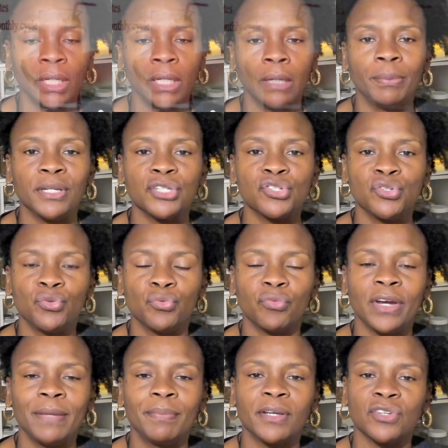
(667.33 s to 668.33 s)
But it's
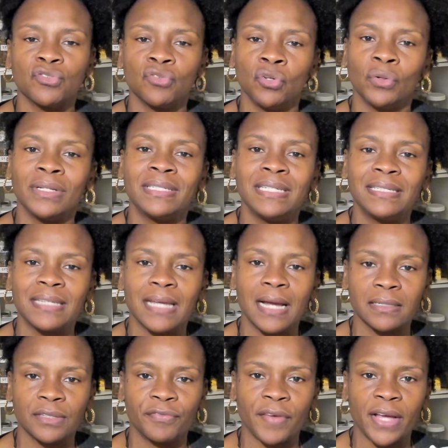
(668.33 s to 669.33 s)
great because, you know, it
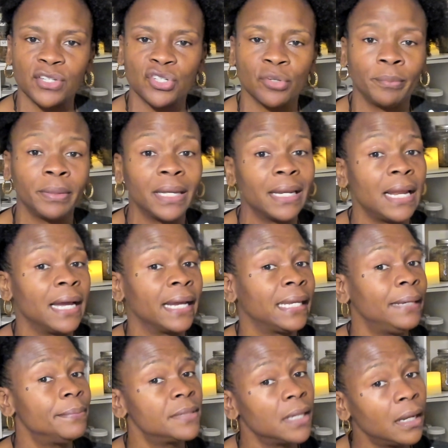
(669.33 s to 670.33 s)
detoxifies your blood. And I
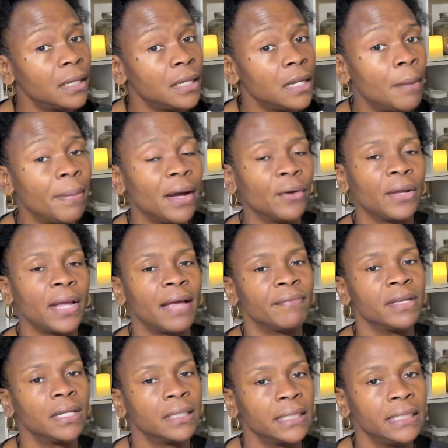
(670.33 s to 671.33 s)
keep telling you about
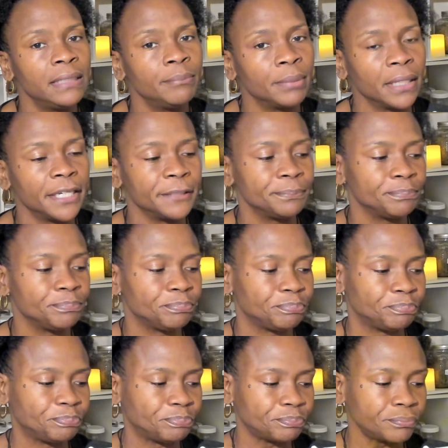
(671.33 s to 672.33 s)
having clean blood.
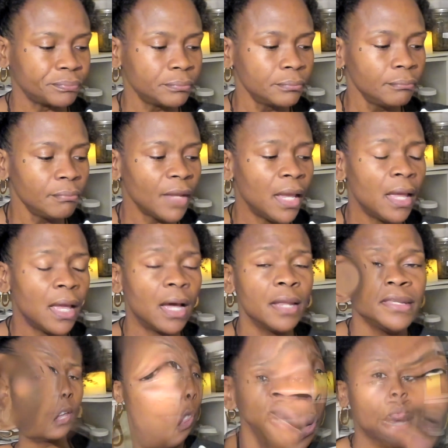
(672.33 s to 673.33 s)

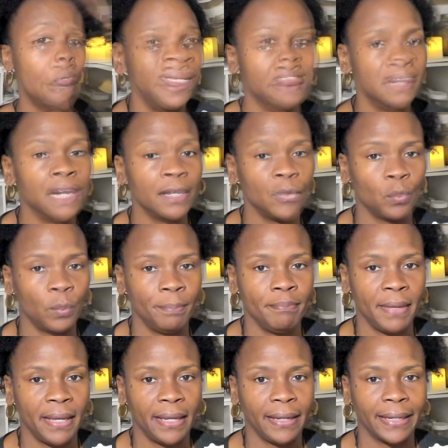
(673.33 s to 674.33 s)
Another one is
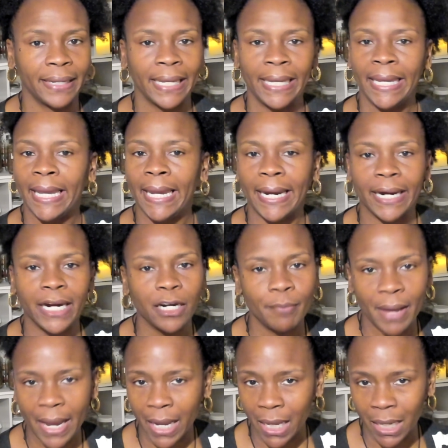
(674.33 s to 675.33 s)
nutmeg.
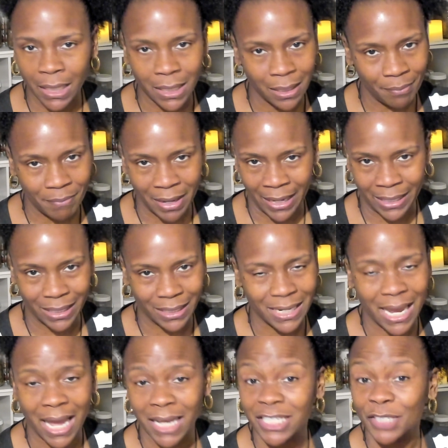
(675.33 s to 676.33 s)
Everybody got nutmeg in
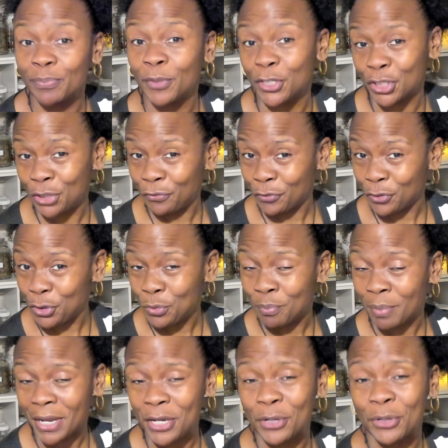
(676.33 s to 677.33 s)
your house, especially for you
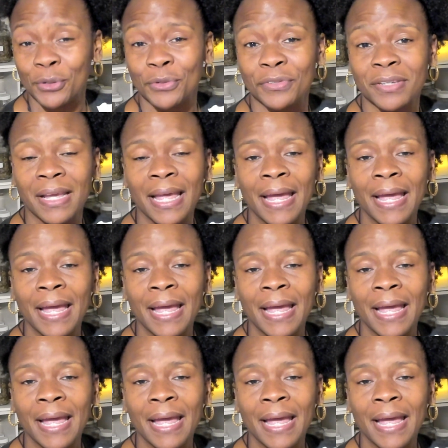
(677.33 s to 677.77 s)
bakers.